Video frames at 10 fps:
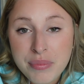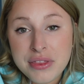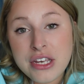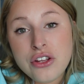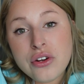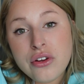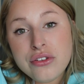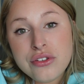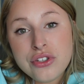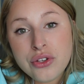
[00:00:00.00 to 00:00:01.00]
but then you can
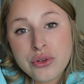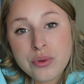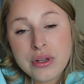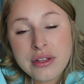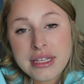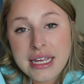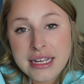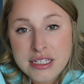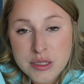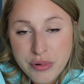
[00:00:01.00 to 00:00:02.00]
also do the
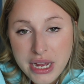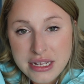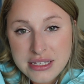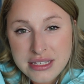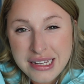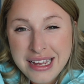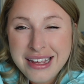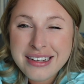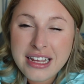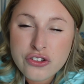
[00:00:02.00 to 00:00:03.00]
express,
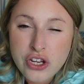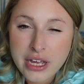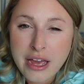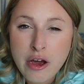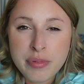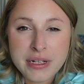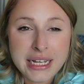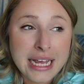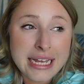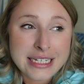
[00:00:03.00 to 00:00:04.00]
not checkout, but
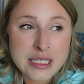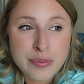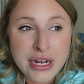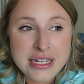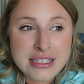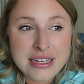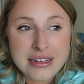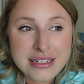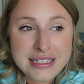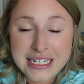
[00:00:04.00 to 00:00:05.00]
like express
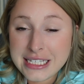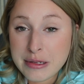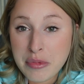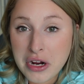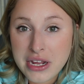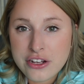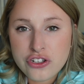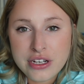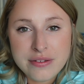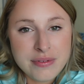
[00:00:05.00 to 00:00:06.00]

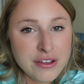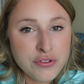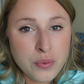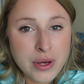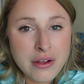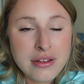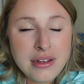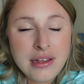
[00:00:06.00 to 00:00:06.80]
disembarkation, if you will.